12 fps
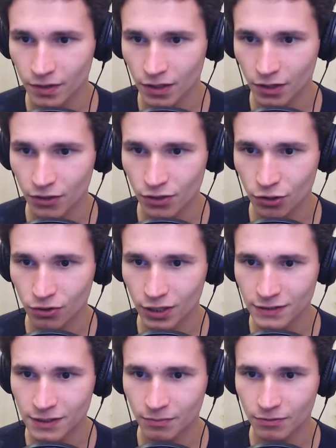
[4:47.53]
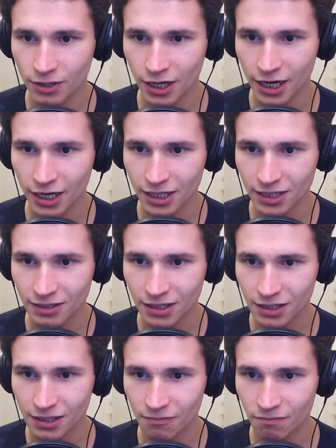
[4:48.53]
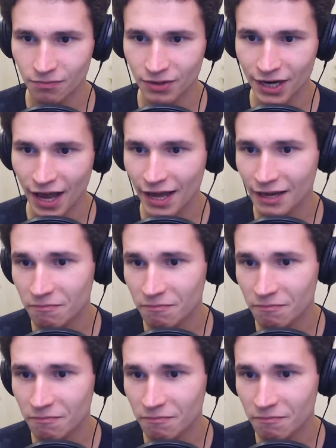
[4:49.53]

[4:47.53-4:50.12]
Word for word: in the US, a, pri